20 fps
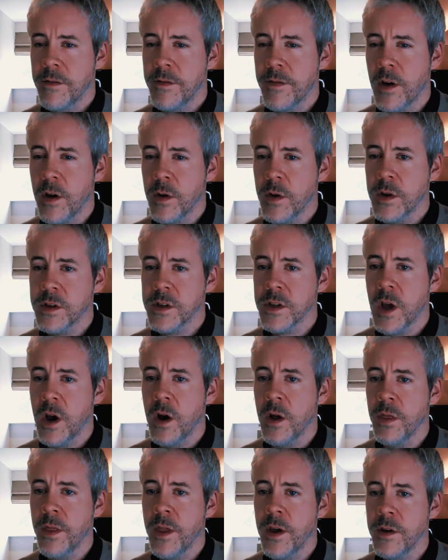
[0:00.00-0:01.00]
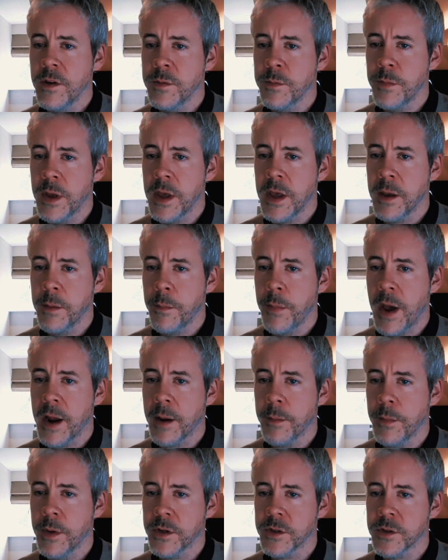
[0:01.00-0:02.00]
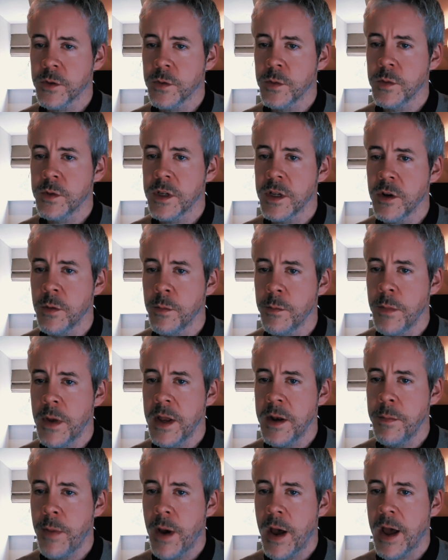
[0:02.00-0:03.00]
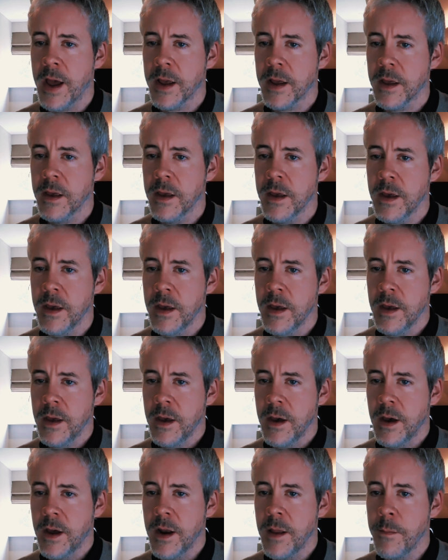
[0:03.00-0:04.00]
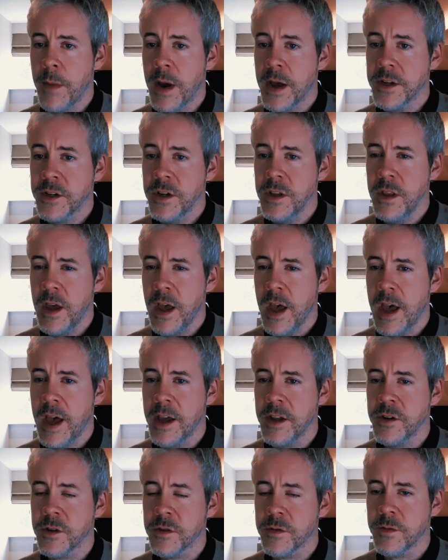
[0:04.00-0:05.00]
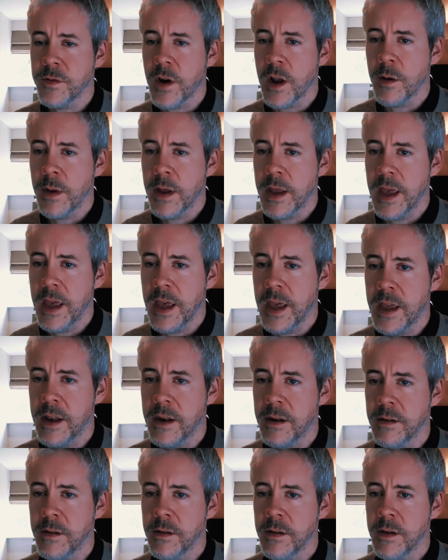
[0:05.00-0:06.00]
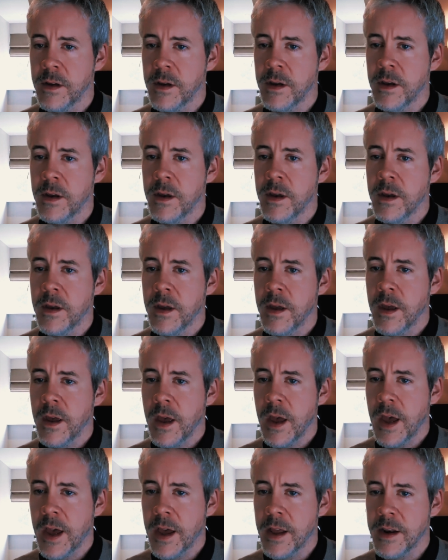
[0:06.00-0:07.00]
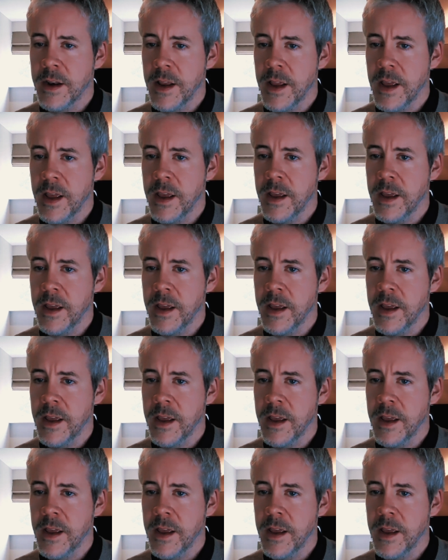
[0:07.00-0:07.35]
focus on those big back muscles in your mid-back and imagine the air just flowing in and